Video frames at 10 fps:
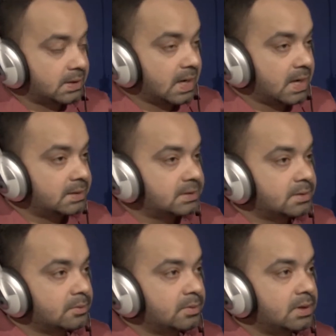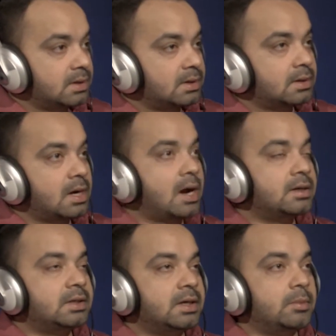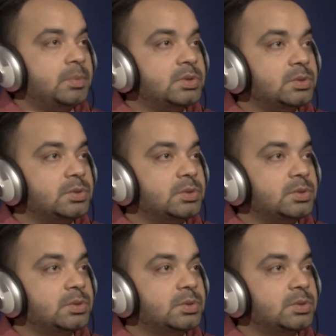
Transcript: clients with art therapy.